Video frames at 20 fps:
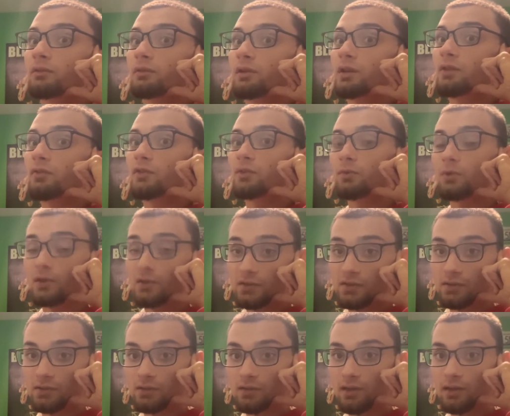If you
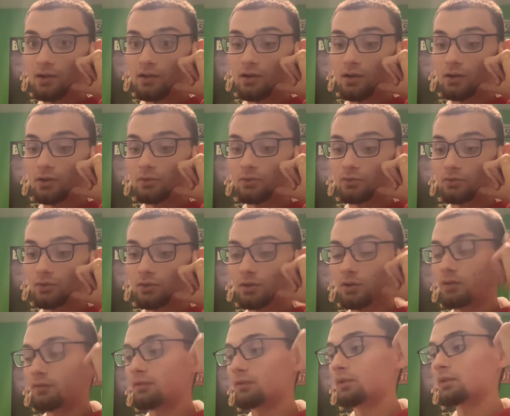listen to that
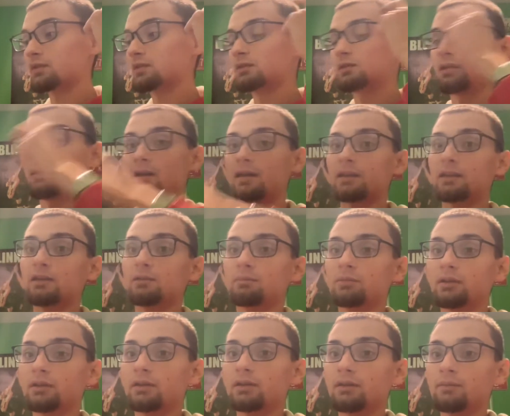
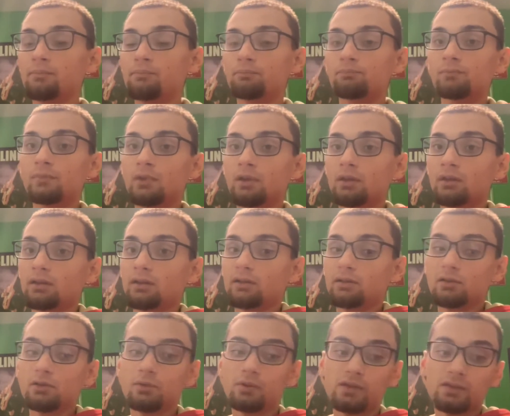EP
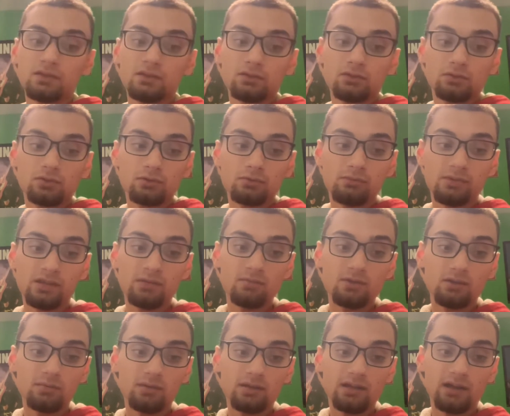and you listen to
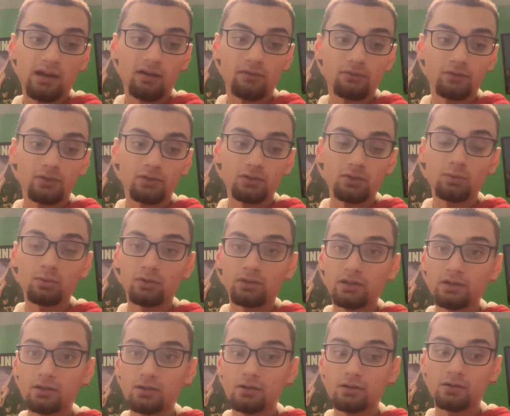Me after, you will
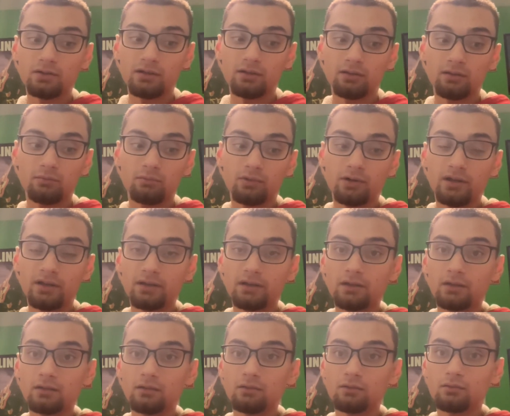hear Dylan
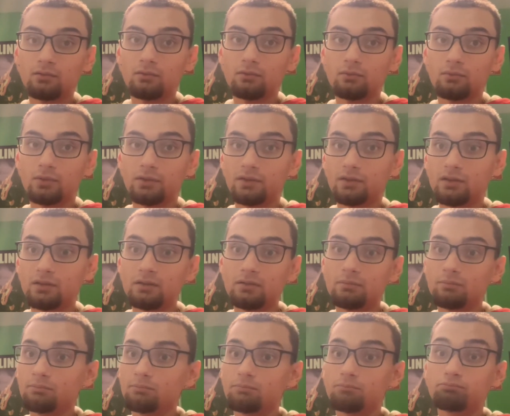Brady with
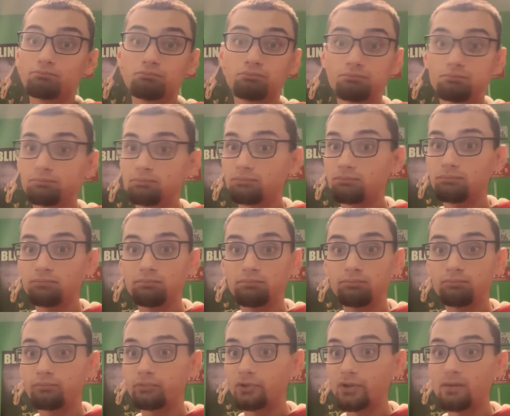the
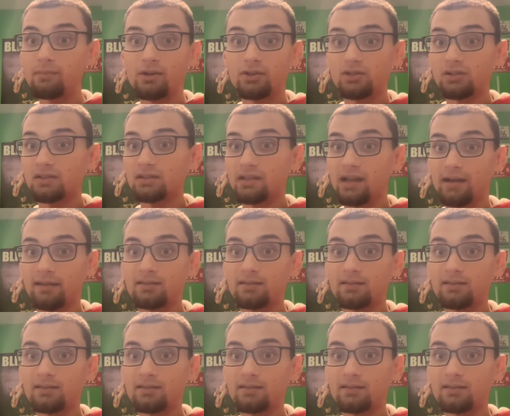pretty much exact